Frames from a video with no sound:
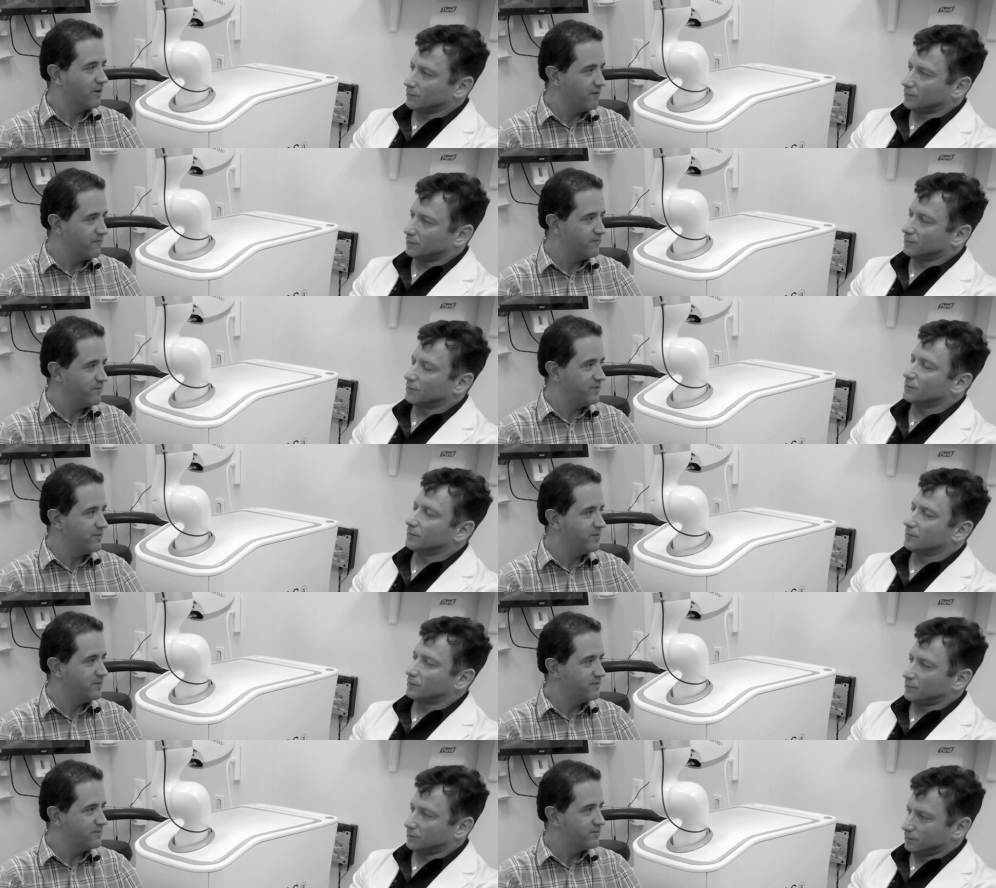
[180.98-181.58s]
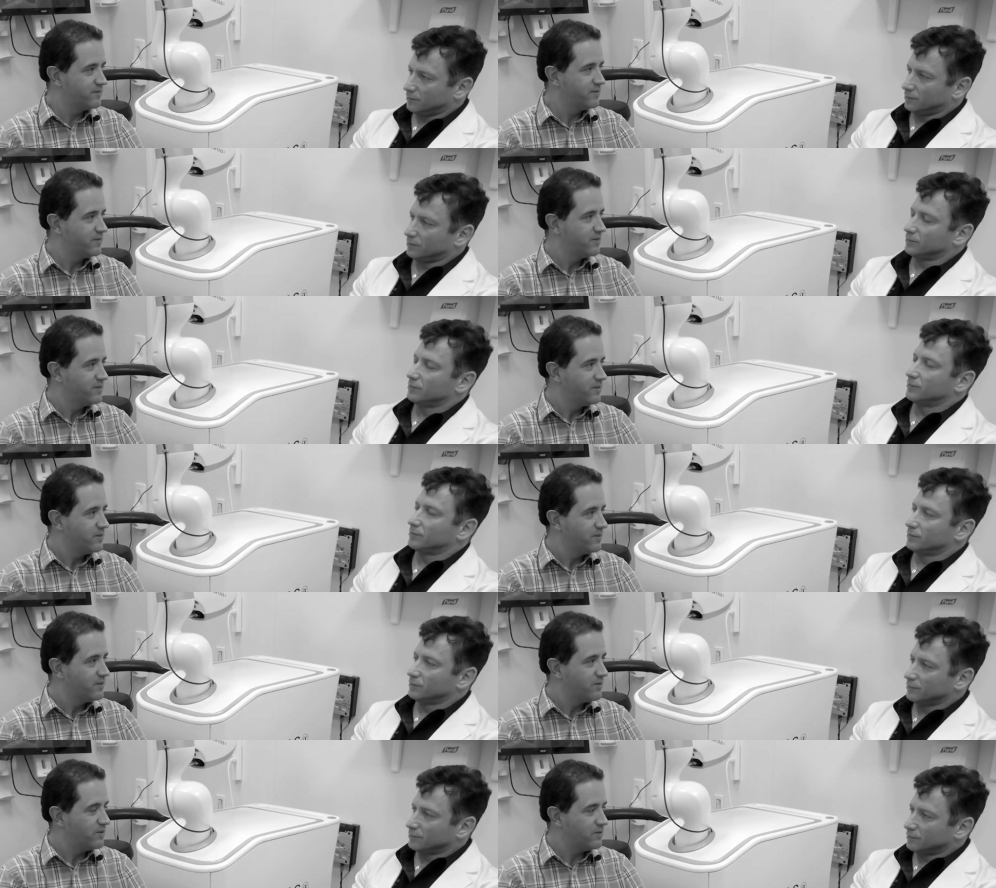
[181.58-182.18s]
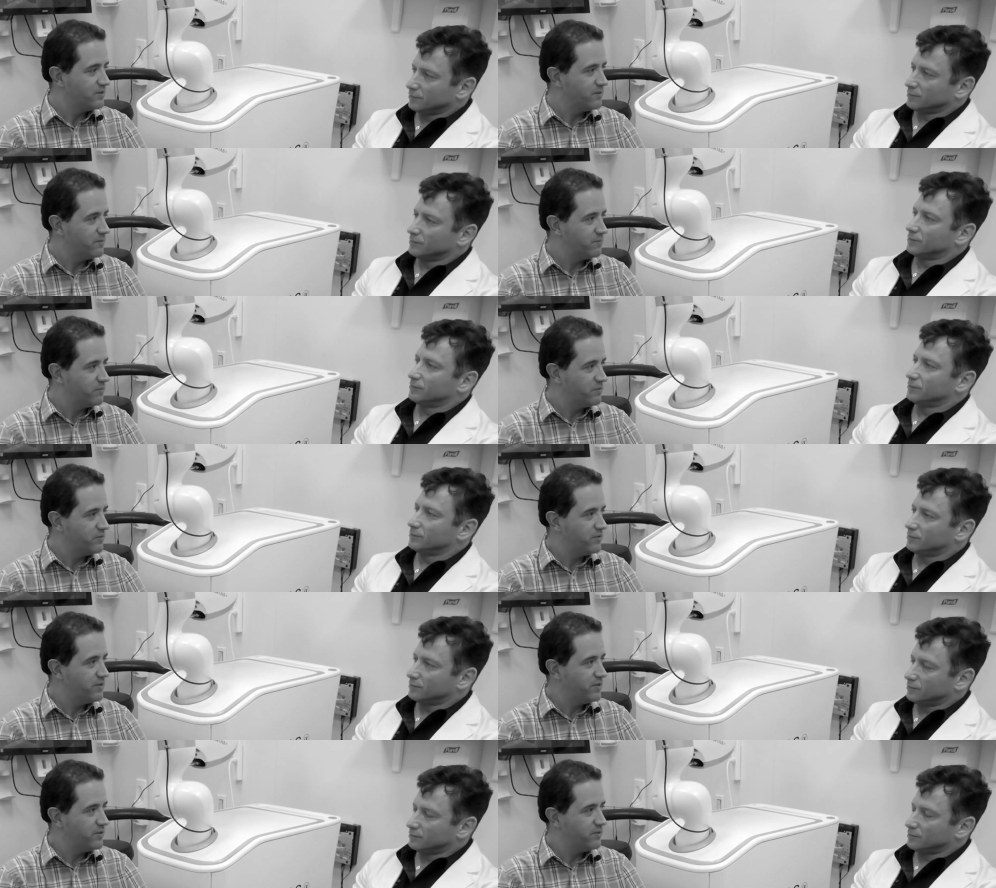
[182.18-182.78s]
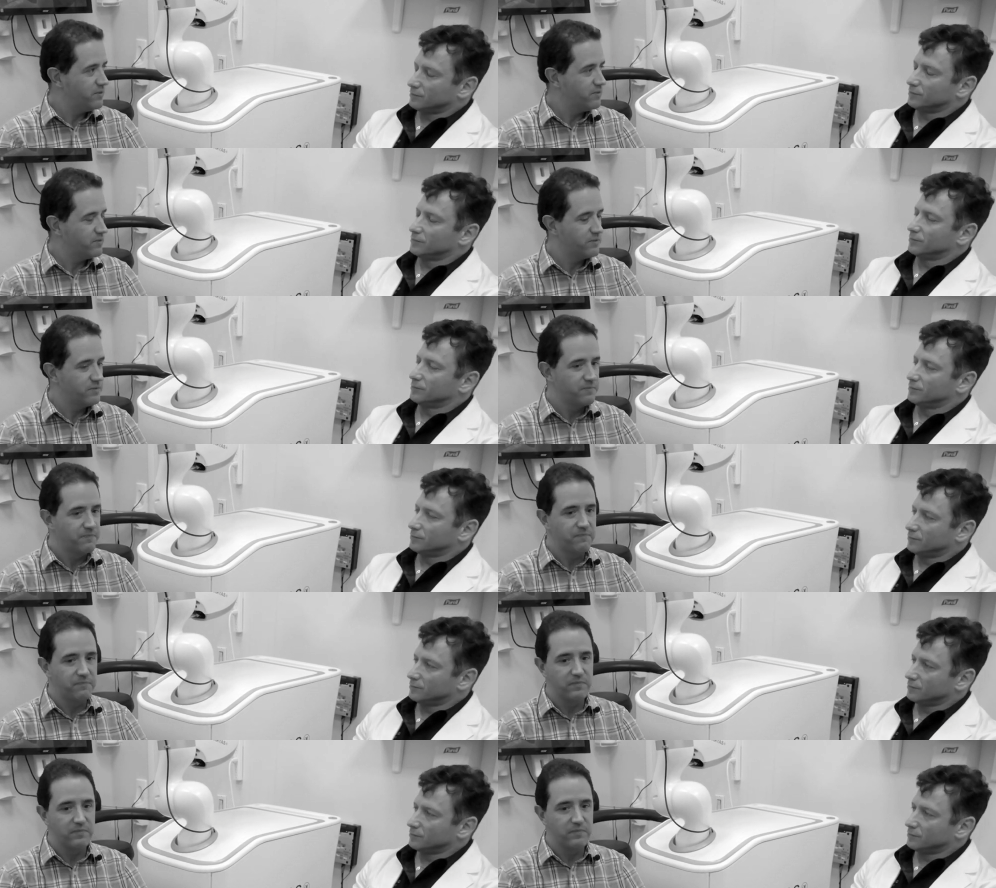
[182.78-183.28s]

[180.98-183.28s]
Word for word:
Speaker 1: confident on the procedure.